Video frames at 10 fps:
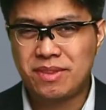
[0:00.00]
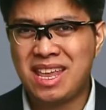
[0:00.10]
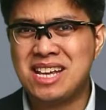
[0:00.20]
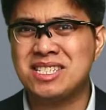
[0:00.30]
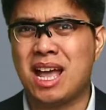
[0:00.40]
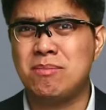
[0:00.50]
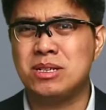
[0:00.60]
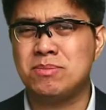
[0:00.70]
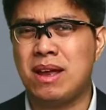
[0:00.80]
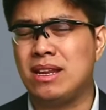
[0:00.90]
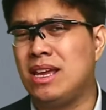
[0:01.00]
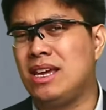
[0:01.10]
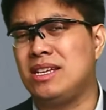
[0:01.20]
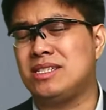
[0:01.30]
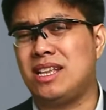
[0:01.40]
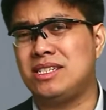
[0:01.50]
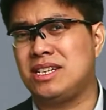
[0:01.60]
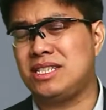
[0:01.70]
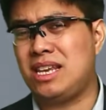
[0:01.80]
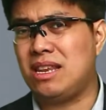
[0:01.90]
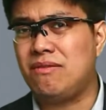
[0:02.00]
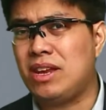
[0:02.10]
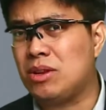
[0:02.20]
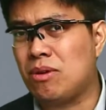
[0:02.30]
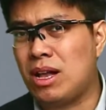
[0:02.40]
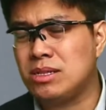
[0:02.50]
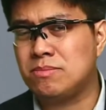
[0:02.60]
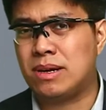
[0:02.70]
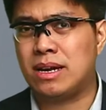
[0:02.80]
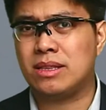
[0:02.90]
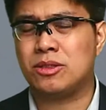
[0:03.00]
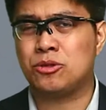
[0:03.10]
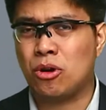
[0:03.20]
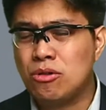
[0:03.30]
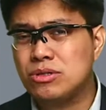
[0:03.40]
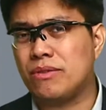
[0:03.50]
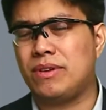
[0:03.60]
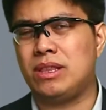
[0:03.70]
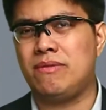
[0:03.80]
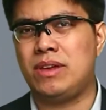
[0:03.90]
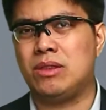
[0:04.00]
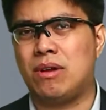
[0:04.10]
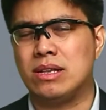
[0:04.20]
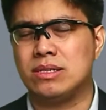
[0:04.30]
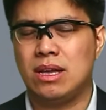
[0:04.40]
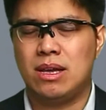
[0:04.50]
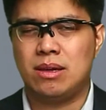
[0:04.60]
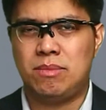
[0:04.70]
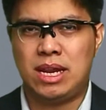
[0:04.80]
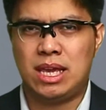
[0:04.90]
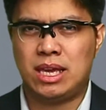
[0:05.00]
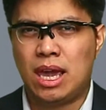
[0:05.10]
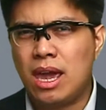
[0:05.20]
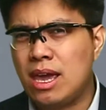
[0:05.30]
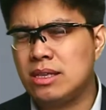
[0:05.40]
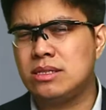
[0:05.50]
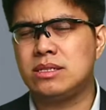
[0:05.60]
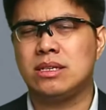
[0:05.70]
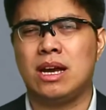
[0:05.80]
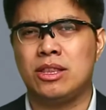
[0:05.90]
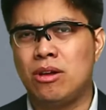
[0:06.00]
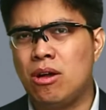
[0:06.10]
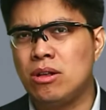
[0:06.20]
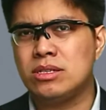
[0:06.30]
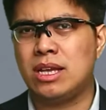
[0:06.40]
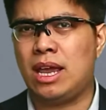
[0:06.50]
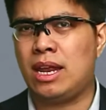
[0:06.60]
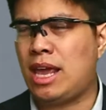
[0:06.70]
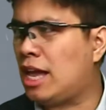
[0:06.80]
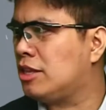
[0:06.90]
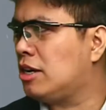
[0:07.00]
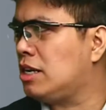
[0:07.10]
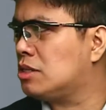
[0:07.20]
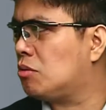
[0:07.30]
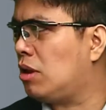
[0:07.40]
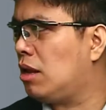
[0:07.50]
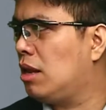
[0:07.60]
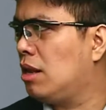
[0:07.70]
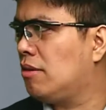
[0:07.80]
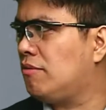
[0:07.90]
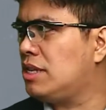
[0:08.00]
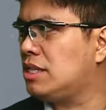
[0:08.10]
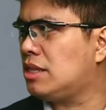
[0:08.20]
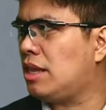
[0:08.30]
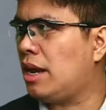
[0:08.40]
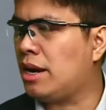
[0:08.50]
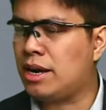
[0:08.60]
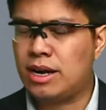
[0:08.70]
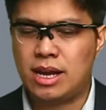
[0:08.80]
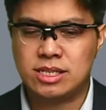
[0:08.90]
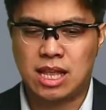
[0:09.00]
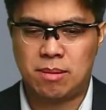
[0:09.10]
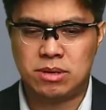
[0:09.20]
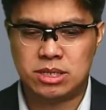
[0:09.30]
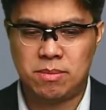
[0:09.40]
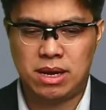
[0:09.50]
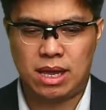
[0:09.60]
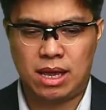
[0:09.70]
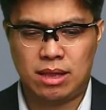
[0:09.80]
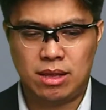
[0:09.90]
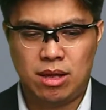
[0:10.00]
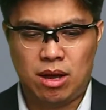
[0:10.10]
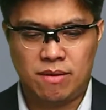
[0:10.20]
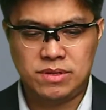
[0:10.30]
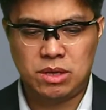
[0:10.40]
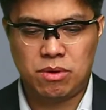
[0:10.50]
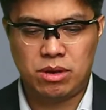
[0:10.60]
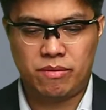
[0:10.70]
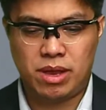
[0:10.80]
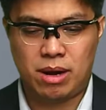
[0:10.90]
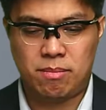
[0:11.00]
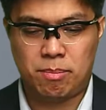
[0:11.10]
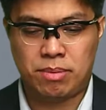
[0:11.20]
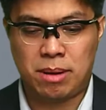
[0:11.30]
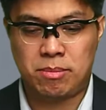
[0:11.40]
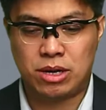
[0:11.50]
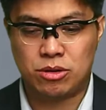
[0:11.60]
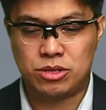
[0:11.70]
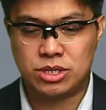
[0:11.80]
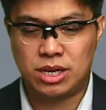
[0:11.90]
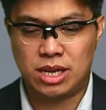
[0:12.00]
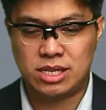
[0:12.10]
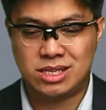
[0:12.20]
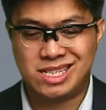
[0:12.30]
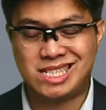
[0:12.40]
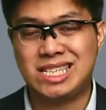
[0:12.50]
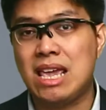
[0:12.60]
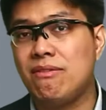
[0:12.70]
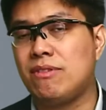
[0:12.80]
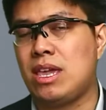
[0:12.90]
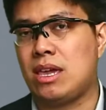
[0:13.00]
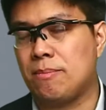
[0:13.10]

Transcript: establishment. It's not just individuals, but droves of individuals, meaning kids, adults, and elderlies will visit their establishment. And obviously, one of their primary concern is the safety